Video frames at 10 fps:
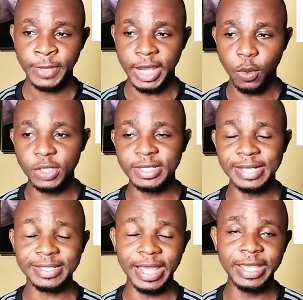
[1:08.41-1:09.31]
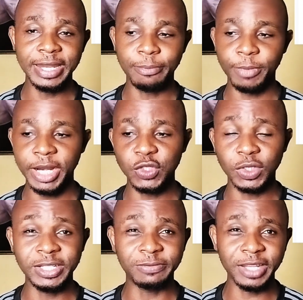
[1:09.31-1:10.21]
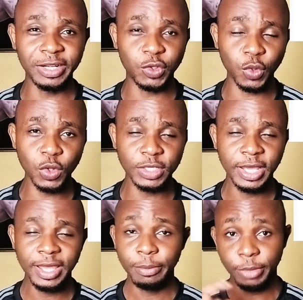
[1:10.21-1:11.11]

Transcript: And away side Skyid have managed to achieve three draws,